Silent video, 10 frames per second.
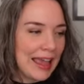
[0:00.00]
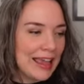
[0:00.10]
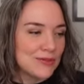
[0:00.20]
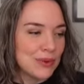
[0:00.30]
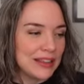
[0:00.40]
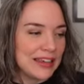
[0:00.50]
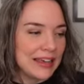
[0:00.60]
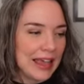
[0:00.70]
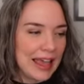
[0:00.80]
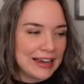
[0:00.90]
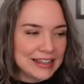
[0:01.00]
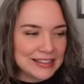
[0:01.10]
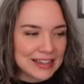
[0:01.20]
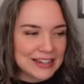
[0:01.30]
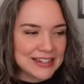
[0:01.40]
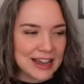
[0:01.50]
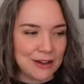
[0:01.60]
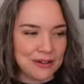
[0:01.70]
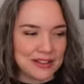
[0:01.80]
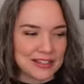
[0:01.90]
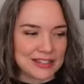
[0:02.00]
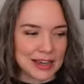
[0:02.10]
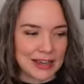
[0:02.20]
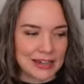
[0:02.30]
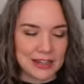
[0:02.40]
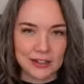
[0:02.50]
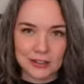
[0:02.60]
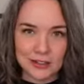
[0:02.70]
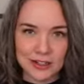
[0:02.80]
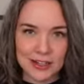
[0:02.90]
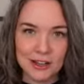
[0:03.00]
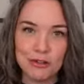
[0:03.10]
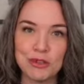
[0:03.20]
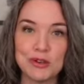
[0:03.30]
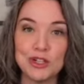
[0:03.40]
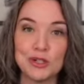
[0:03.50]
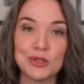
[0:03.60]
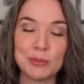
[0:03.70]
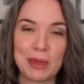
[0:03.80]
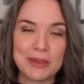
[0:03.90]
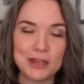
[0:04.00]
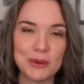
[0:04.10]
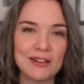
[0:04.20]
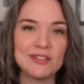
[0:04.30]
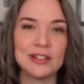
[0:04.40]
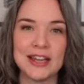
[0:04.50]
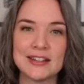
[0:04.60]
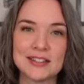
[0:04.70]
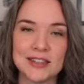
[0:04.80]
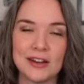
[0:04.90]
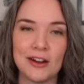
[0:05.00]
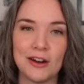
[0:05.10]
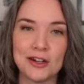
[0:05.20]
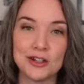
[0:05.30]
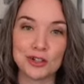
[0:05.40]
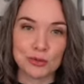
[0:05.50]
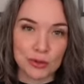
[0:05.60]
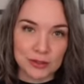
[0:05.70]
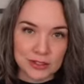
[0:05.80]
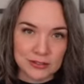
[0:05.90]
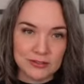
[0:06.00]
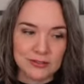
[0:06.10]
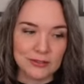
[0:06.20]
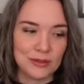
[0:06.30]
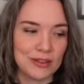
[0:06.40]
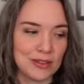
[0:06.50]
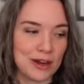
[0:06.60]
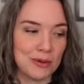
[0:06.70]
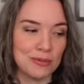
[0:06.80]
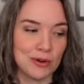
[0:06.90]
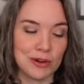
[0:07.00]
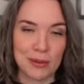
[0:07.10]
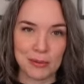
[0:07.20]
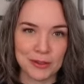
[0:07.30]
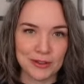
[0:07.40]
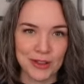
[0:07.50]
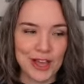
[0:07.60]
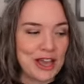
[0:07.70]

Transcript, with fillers: And really anything down the side here you can do. So maybe you have lights that are controlled with that are programmable.